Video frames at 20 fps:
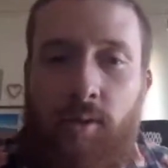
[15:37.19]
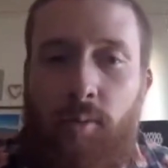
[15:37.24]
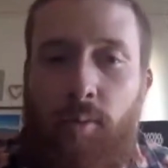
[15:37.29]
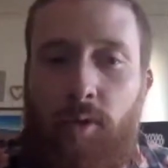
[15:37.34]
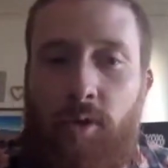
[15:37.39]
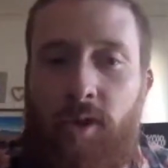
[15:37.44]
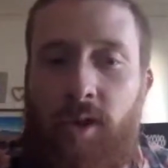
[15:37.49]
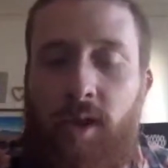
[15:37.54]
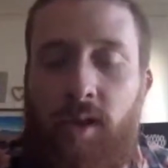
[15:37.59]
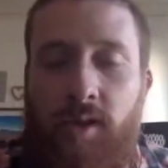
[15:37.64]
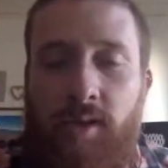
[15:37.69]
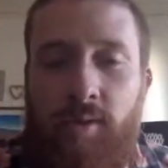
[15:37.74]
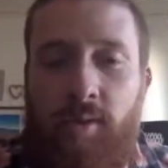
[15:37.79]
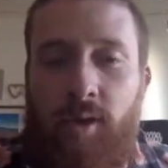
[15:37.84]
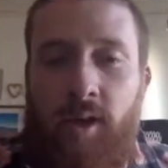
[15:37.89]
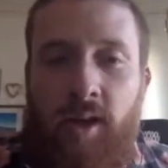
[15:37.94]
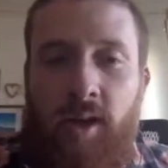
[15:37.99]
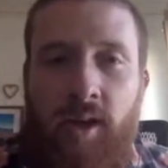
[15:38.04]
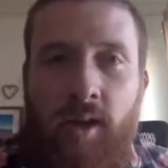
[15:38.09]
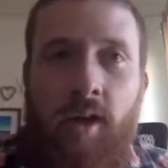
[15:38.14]
2% to
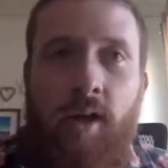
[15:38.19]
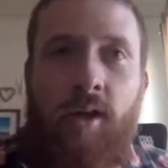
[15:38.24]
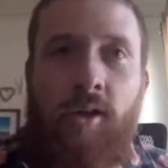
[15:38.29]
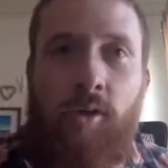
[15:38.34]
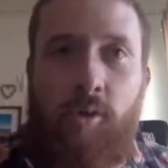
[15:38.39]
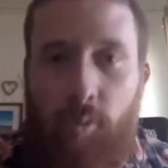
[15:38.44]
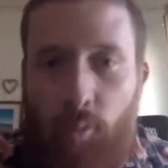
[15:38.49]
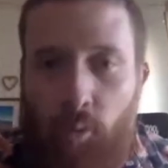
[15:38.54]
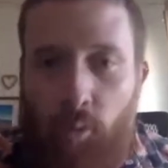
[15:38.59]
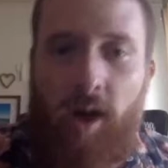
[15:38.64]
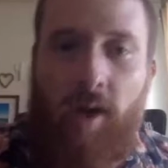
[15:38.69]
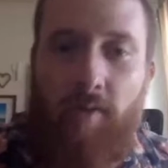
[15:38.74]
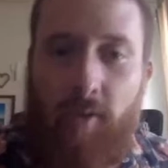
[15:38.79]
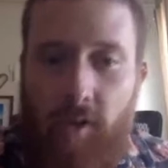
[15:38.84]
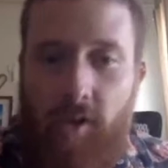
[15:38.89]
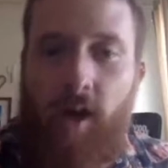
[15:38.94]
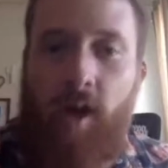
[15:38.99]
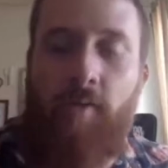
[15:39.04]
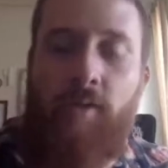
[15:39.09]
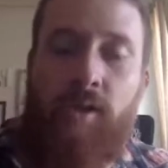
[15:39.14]
like whatever
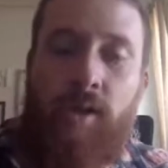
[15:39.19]
the